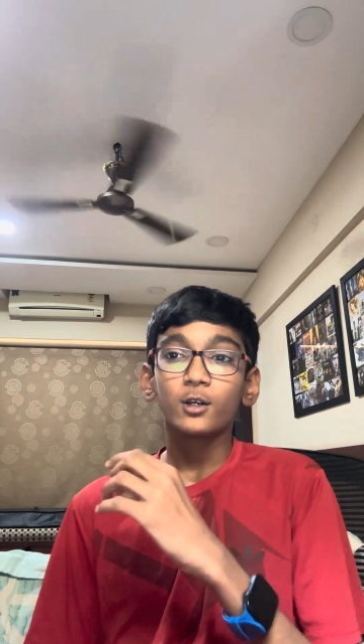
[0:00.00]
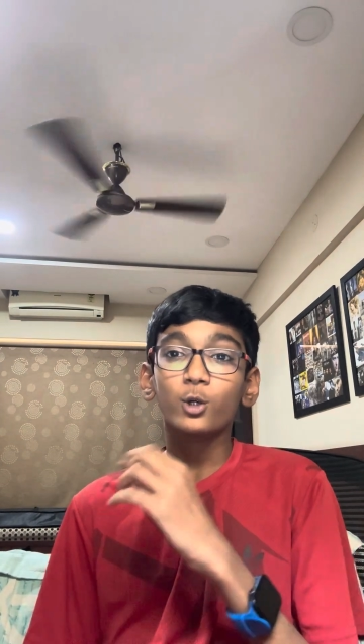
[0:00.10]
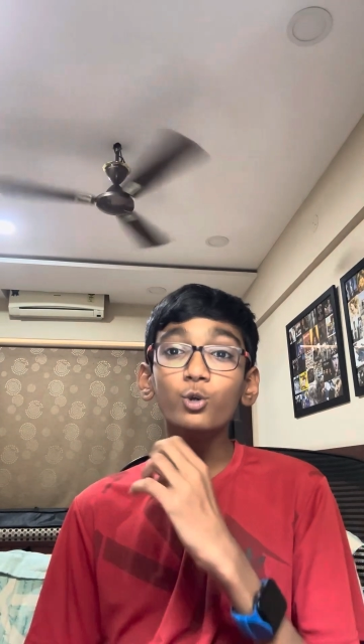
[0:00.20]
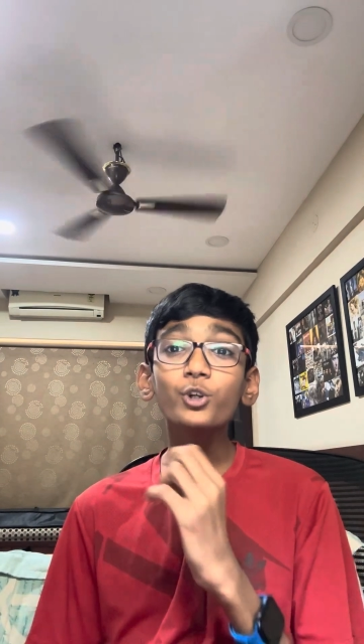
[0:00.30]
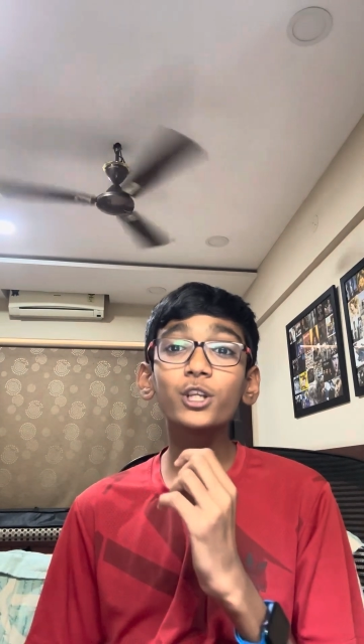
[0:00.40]

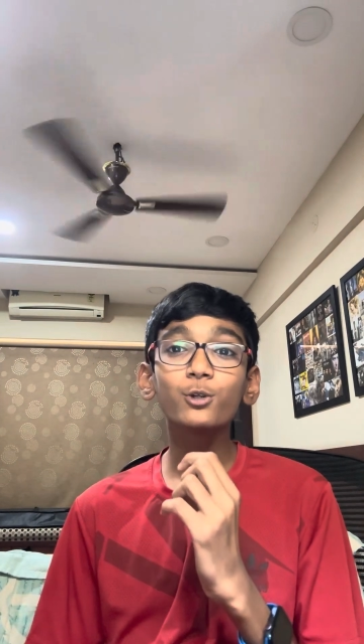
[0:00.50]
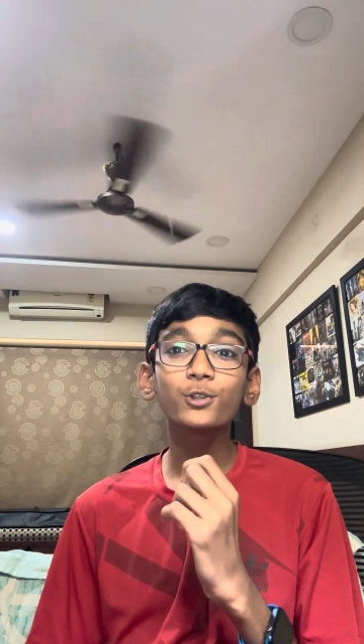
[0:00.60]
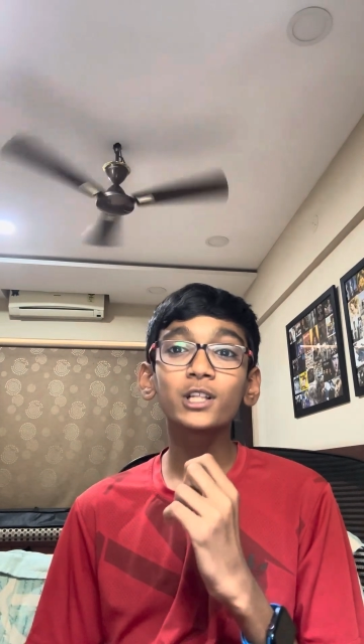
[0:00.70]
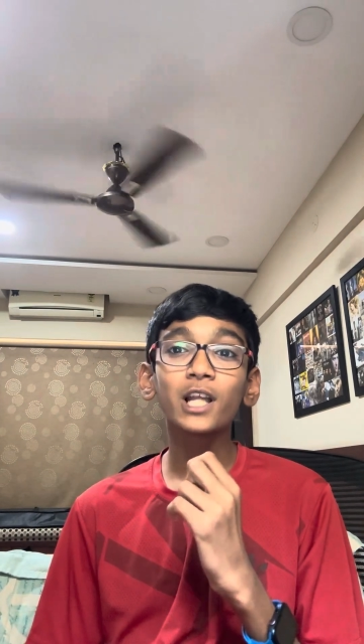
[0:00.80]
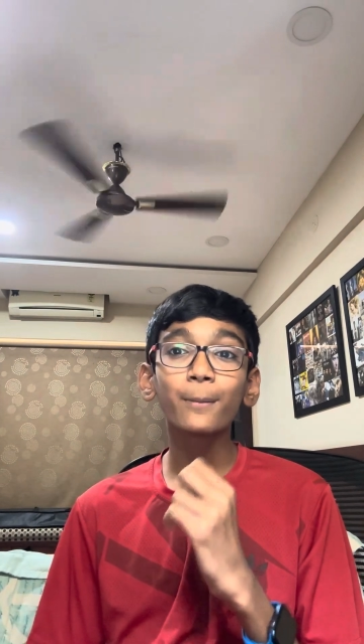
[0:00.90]
Who knew
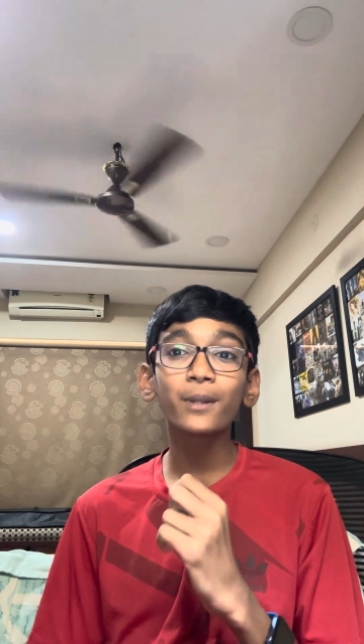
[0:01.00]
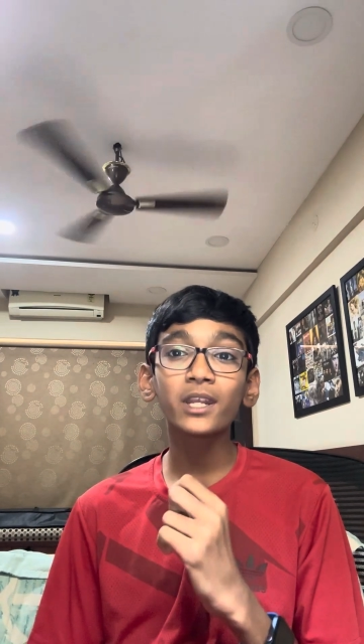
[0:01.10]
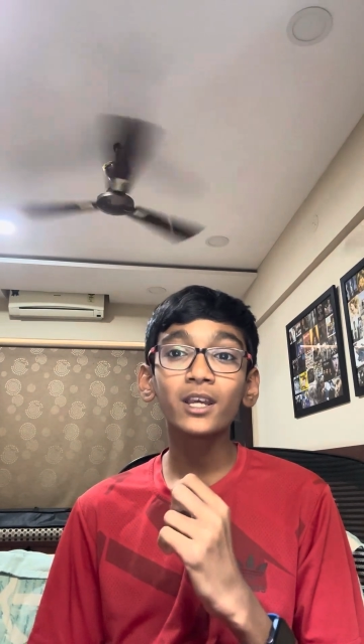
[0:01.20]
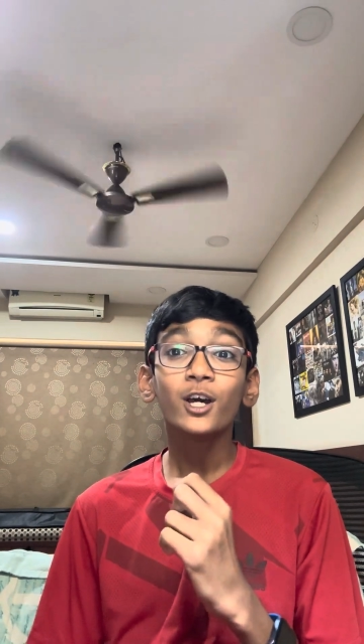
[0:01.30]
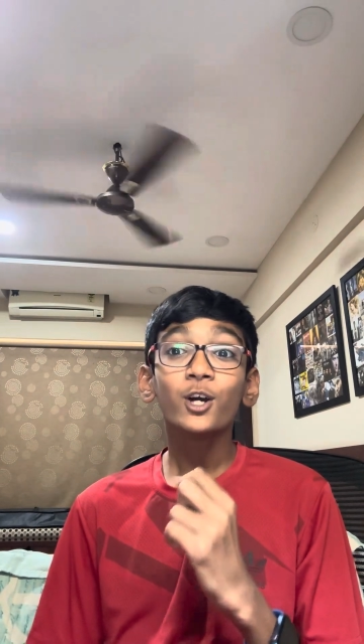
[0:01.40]
the
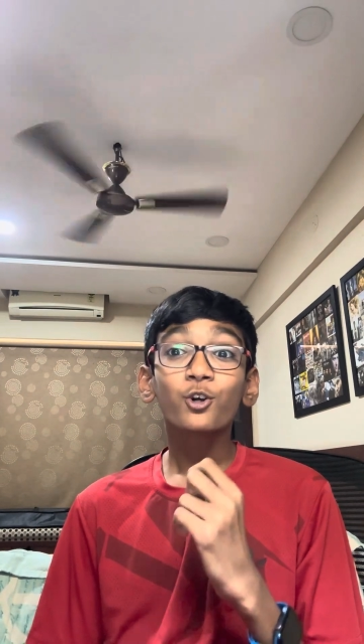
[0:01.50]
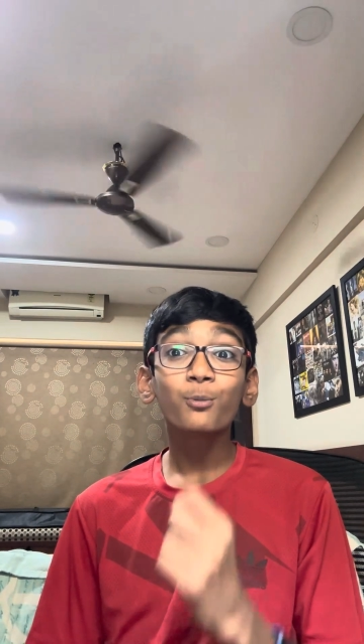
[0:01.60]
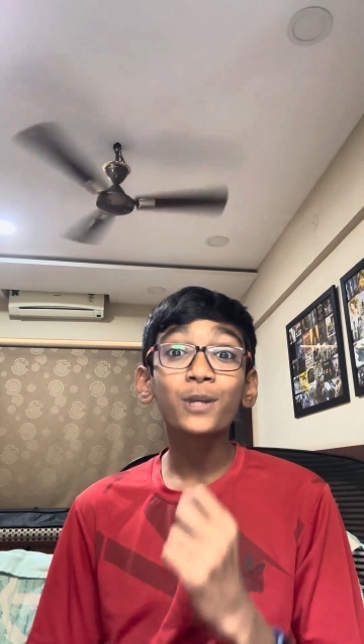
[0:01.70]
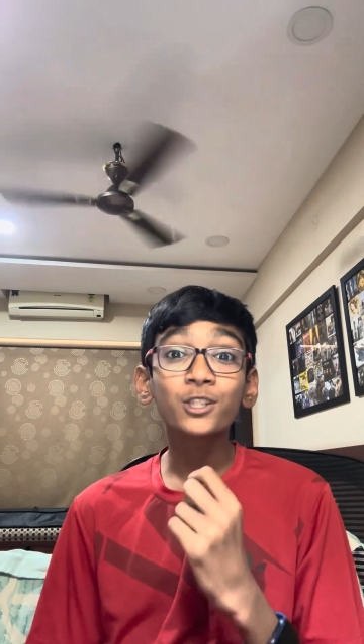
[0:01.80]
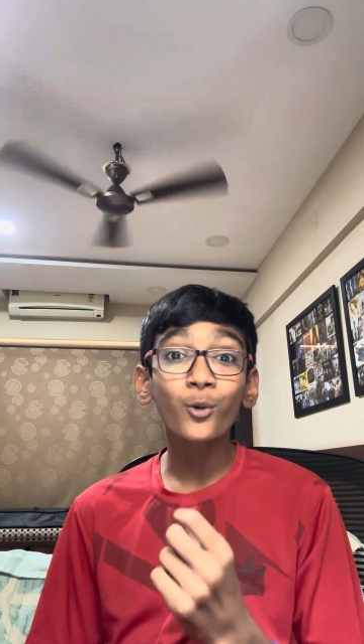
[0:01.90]
library could
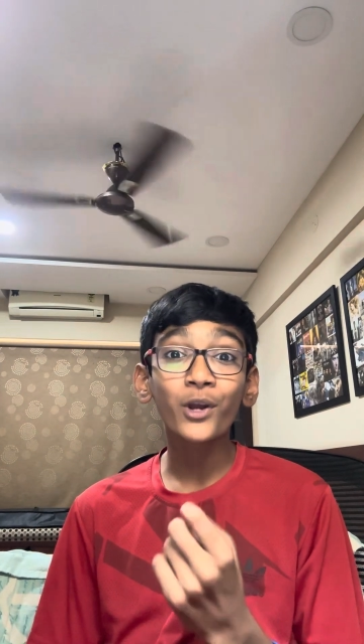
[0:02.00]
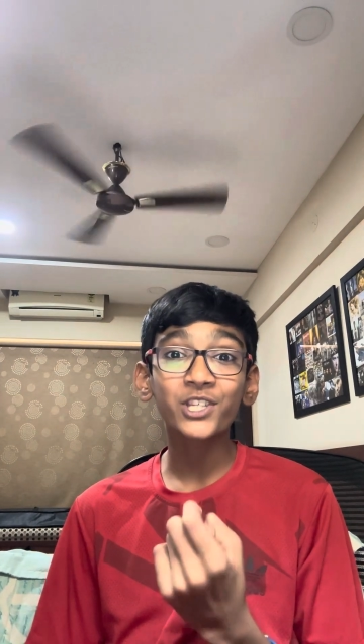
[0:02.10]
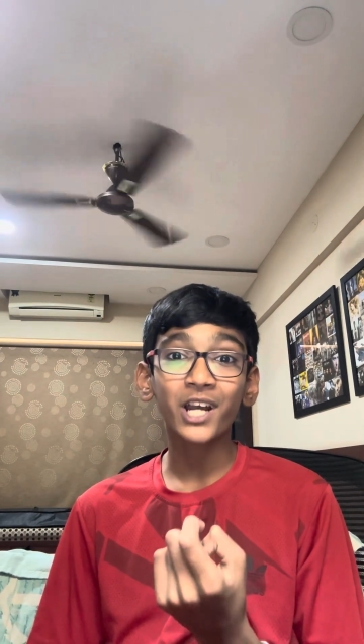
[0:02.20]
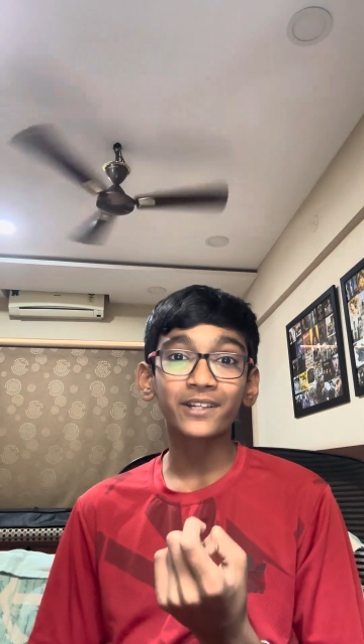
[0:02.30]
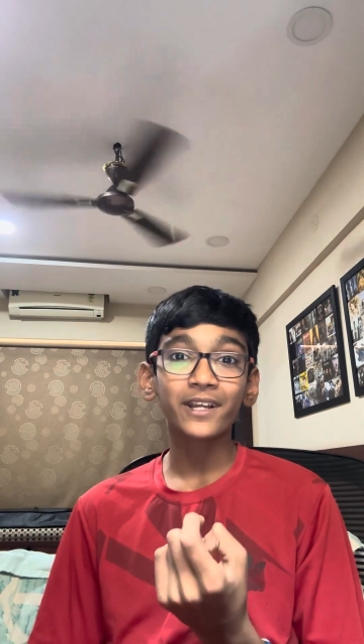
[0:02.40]
be so
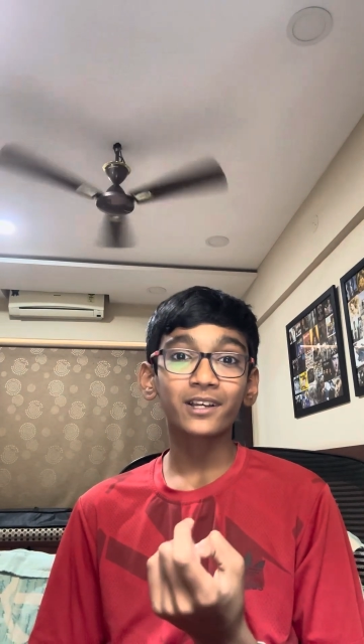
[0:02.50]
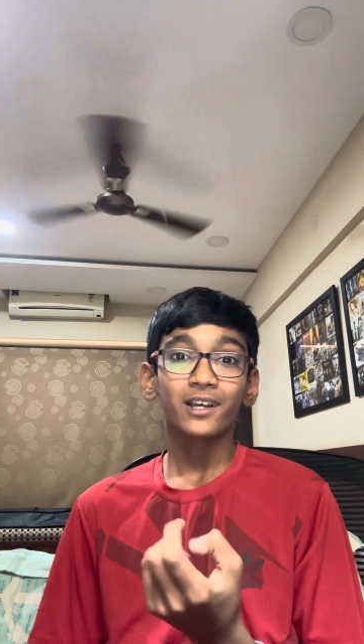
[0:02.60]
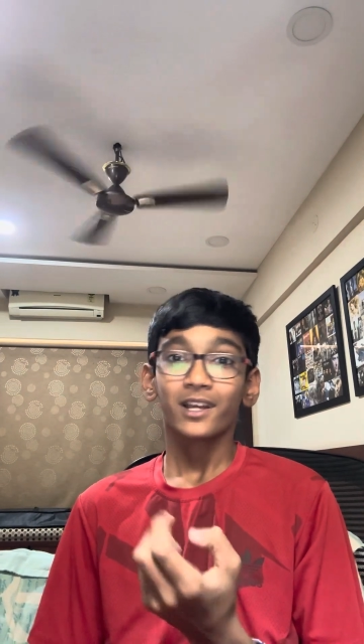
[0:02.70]
enchanting?